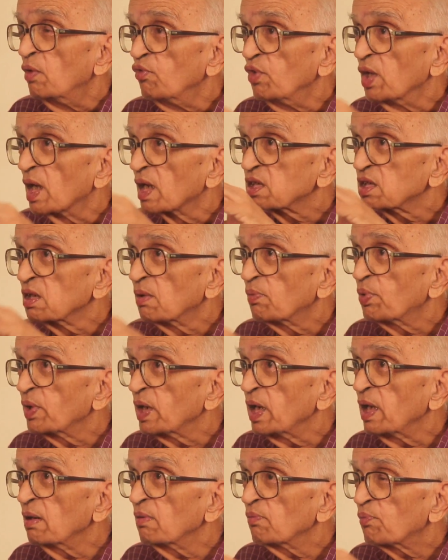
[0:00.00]
We are
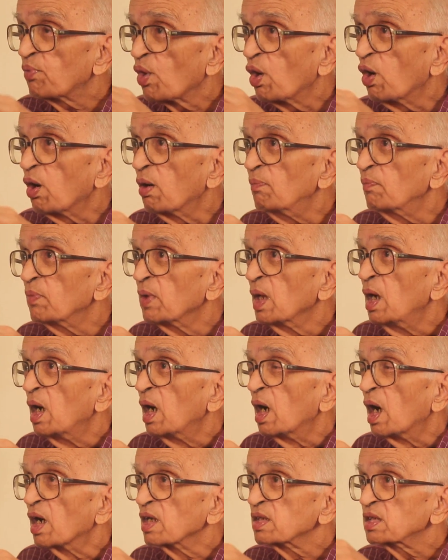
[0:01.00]
suffering from
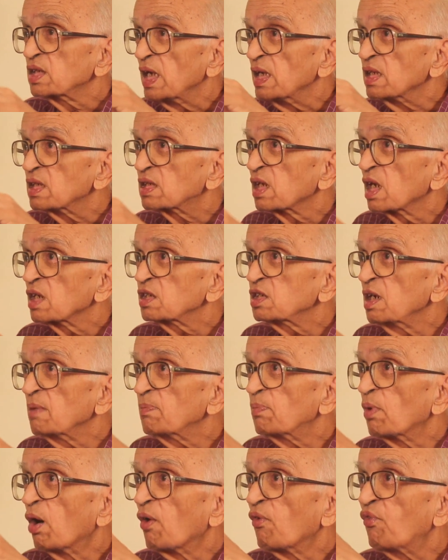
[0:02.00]
a
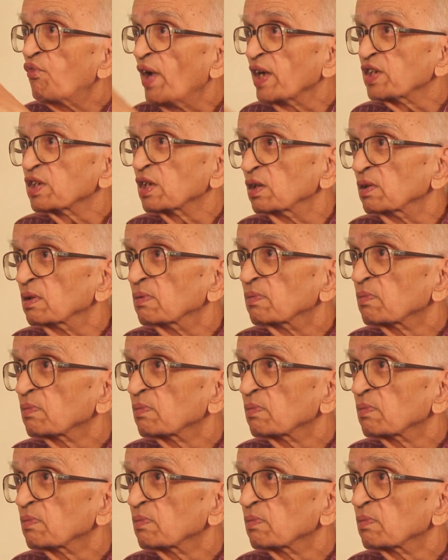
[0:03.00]
censorship of fashion.